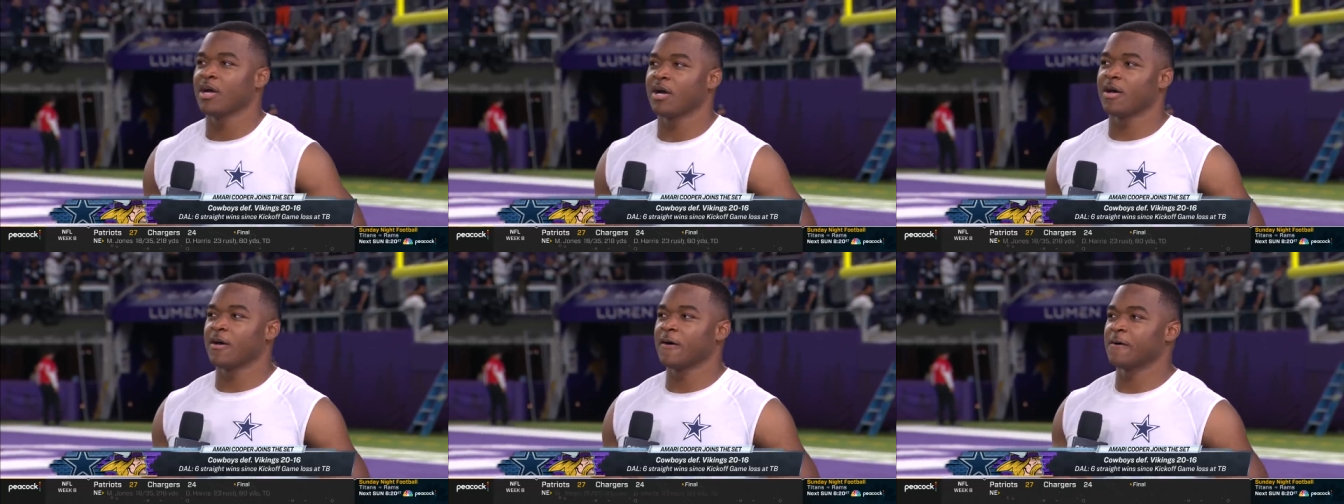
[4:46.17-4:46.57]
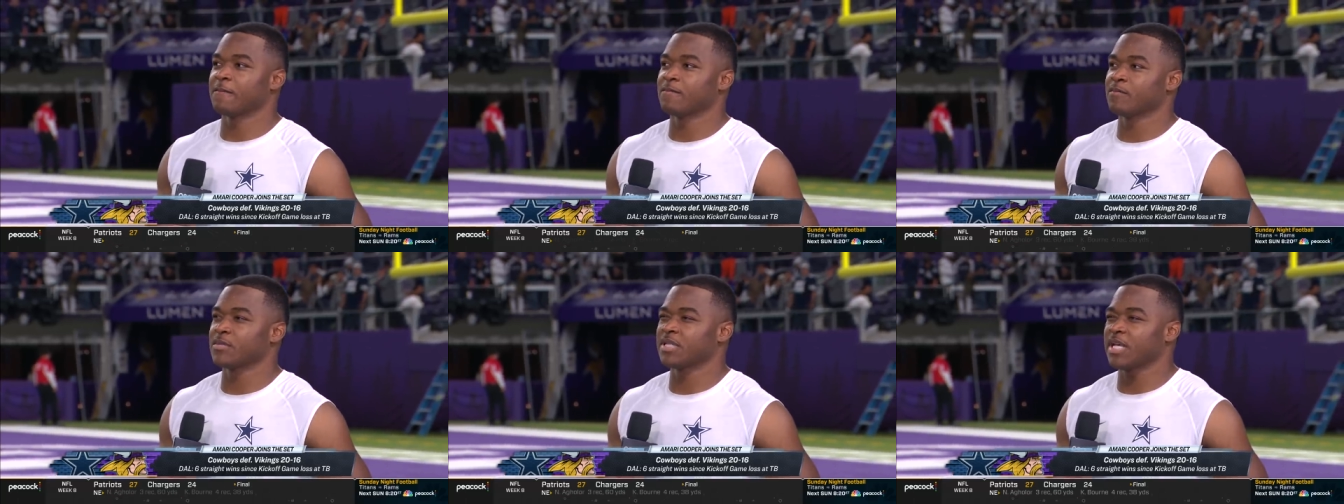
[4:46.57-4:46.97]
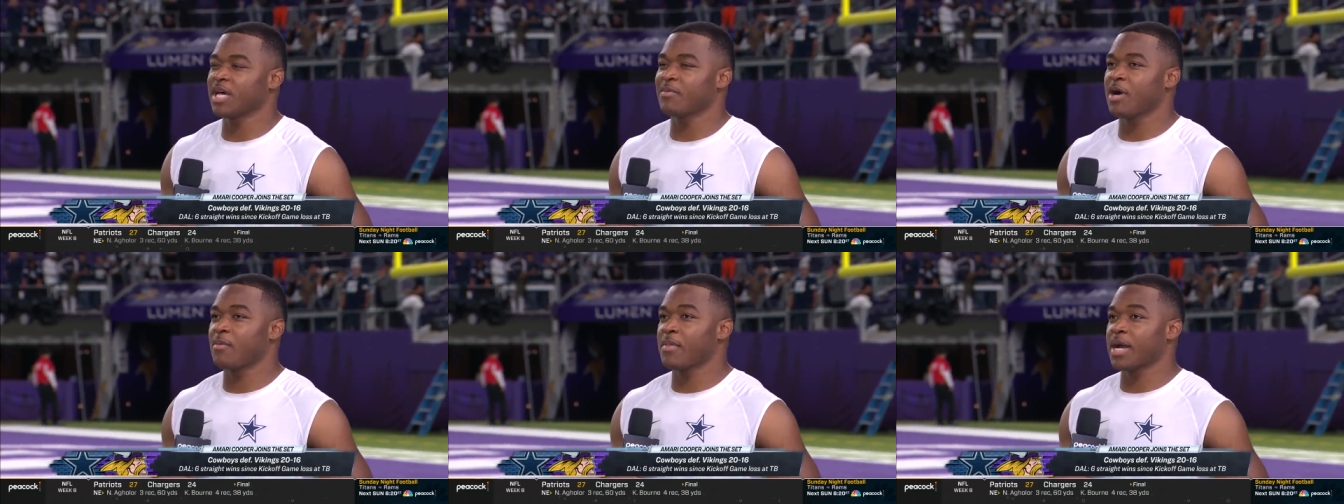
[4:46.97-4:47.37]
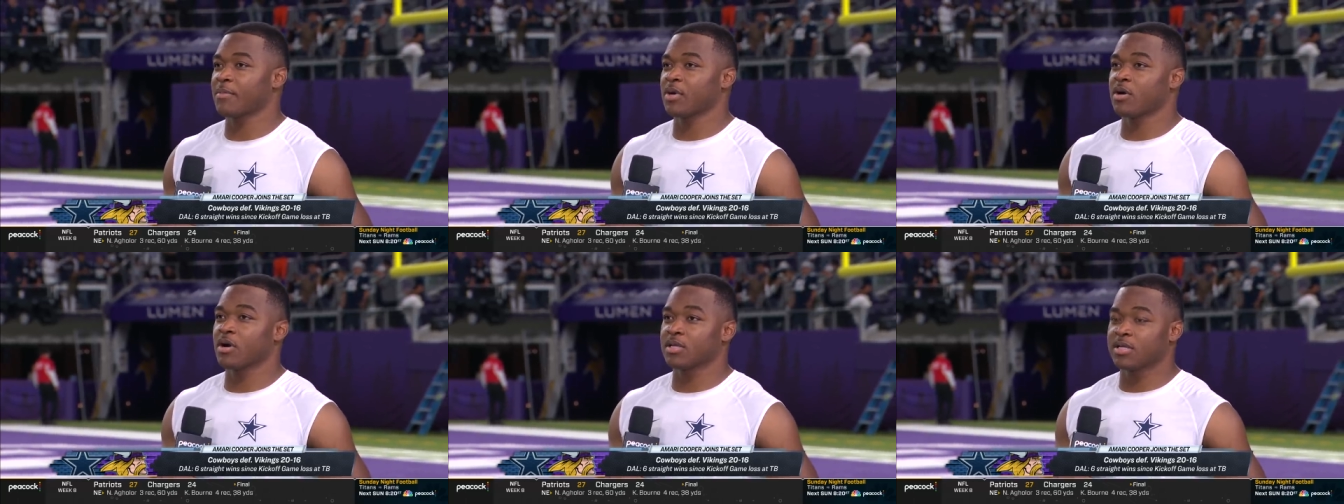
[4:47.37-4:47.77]
Um, the thing about Mike
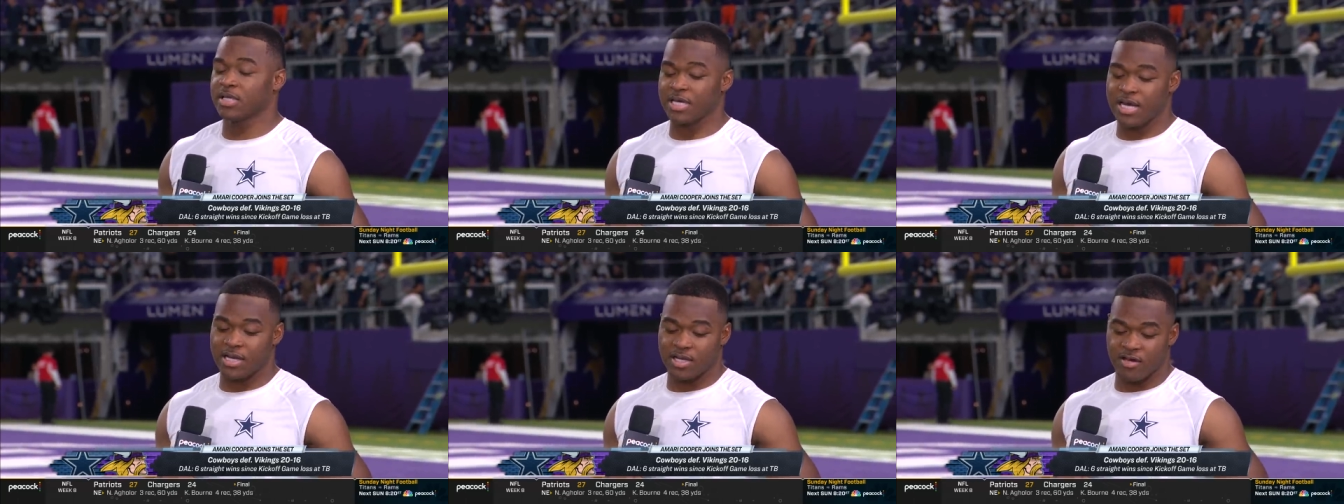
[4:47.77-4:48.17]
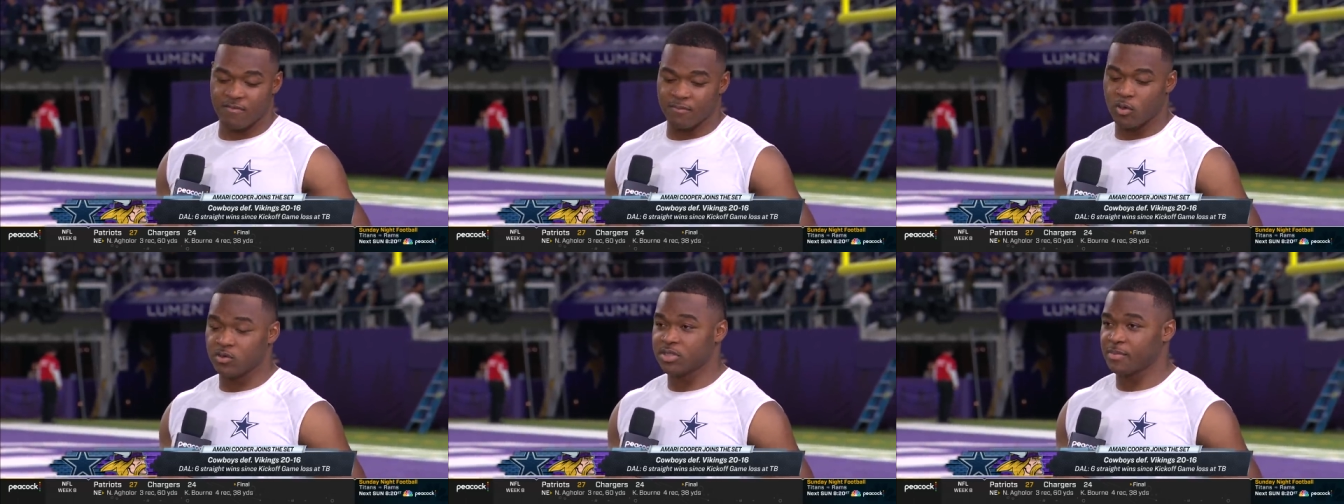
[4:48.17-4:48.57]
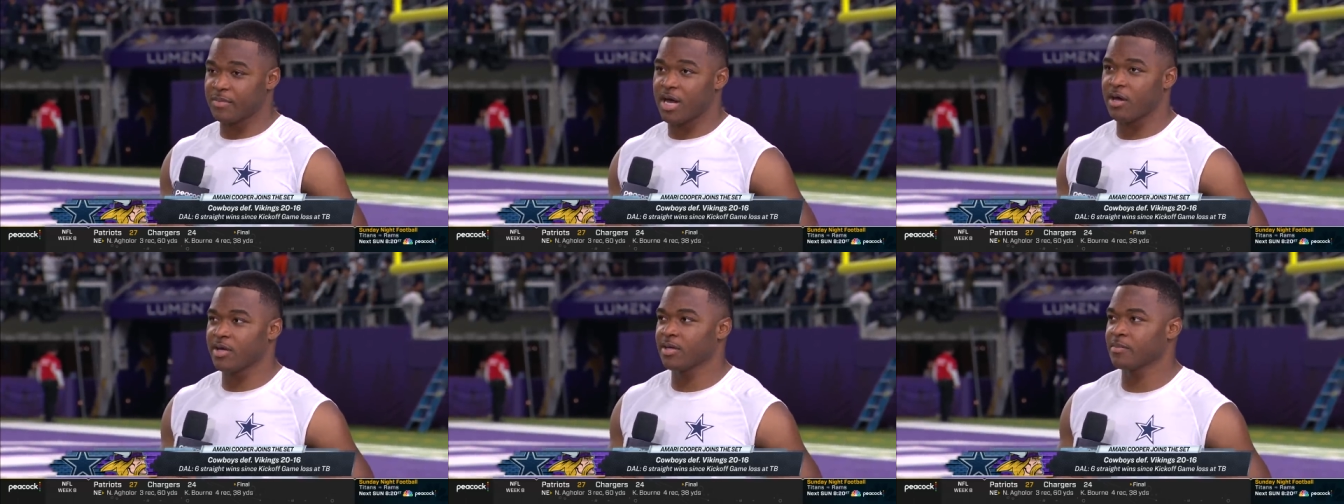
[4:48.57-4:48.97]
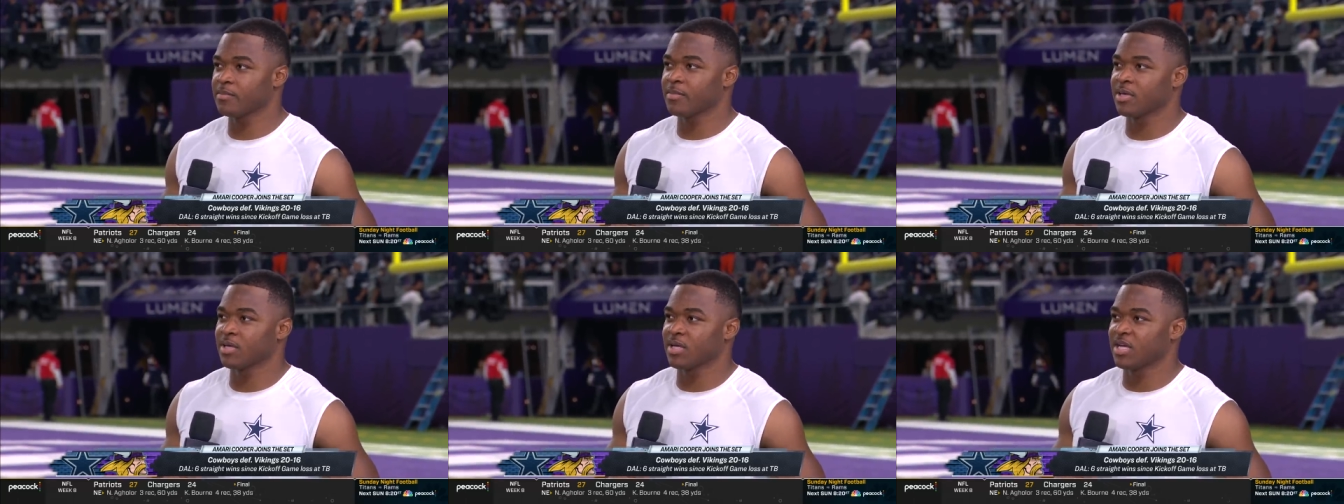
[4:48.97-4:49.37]
McCarthy, the thing I love most about him
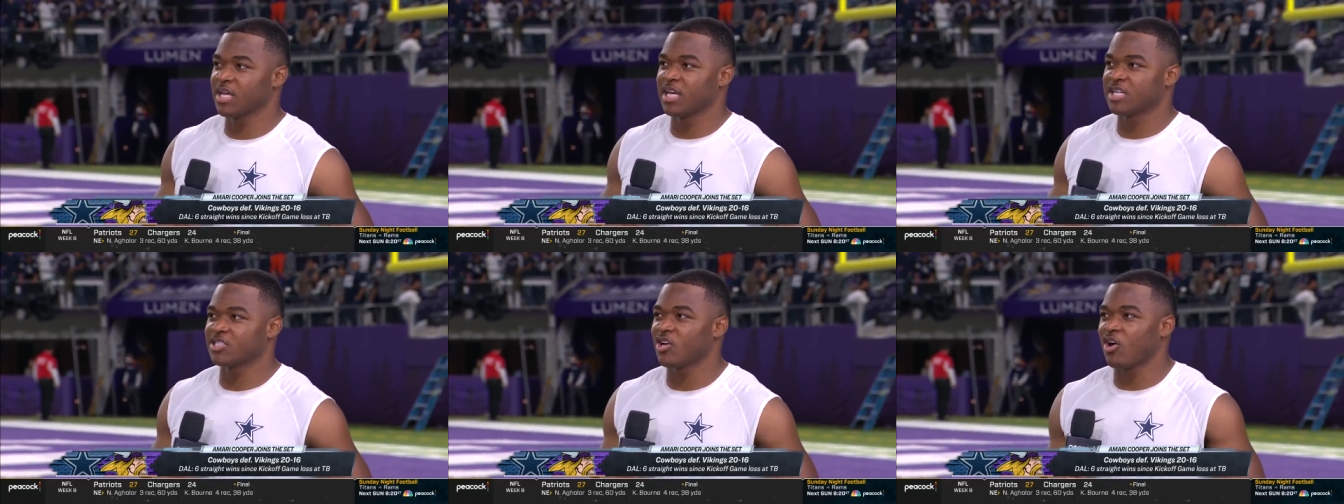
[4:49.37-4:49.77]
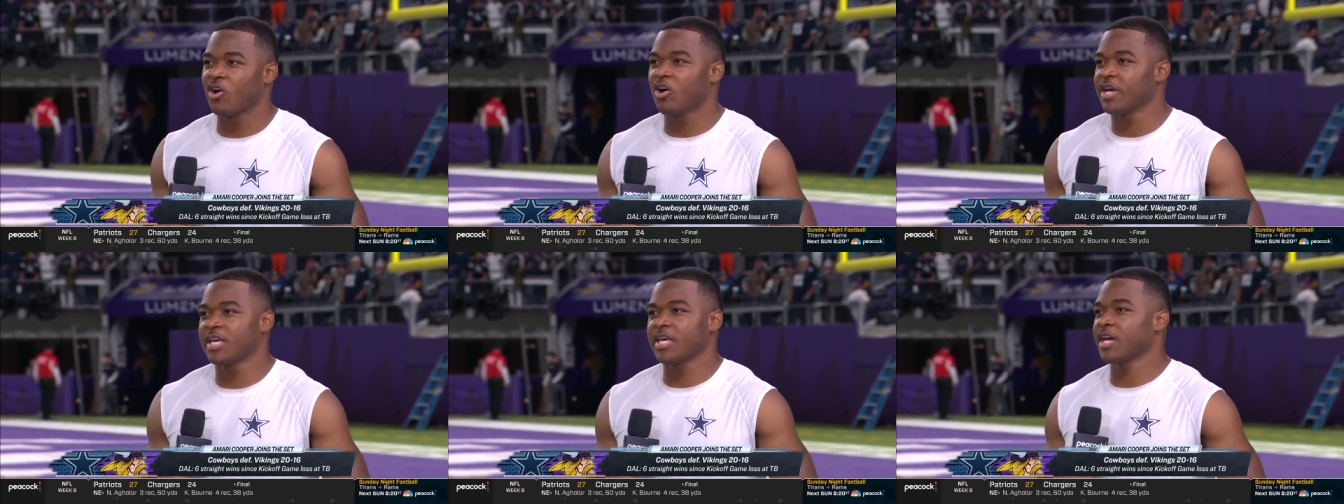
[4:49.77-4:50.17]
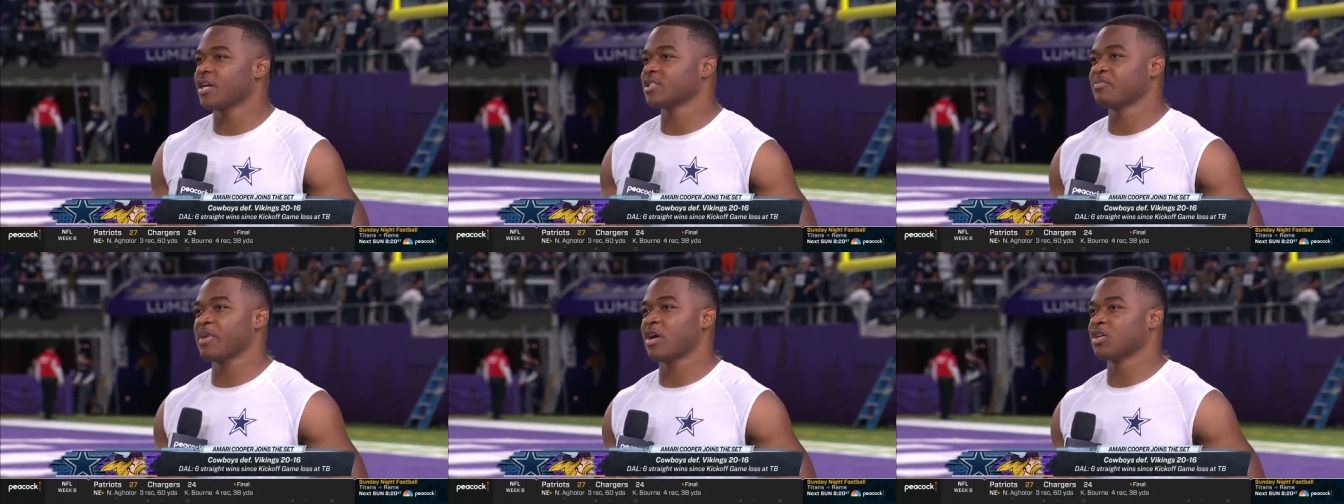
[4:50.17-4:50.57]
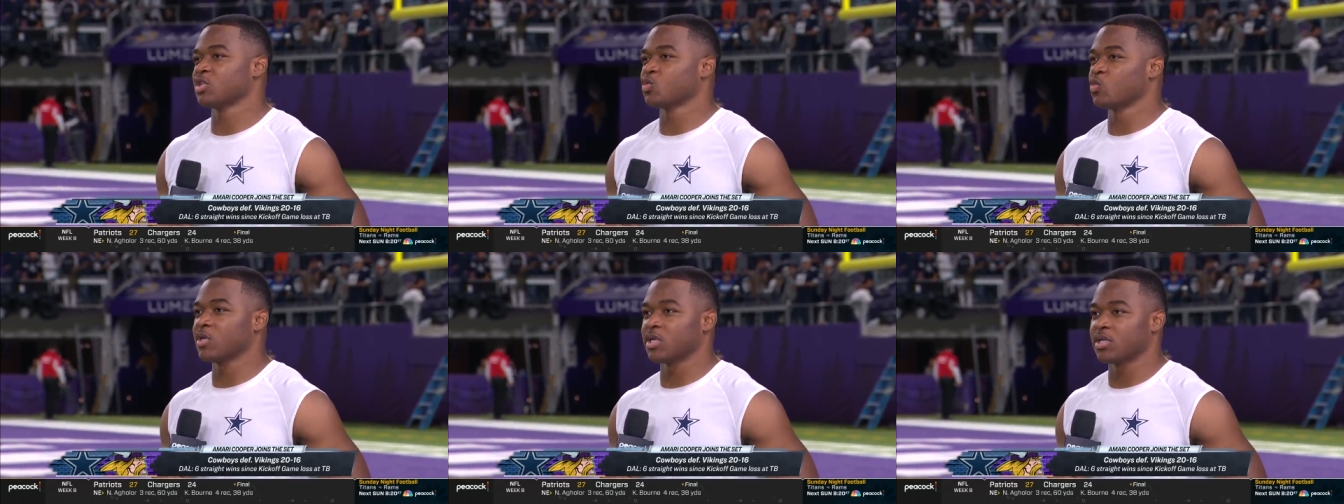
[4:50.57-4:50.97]
is all he cares about
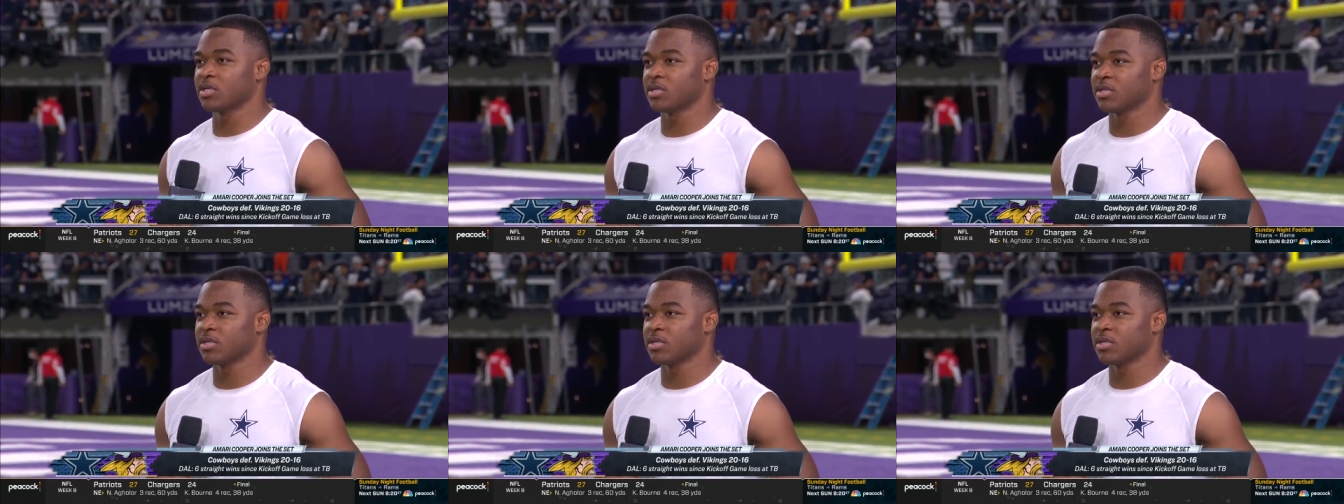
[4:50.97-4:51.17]
is winning.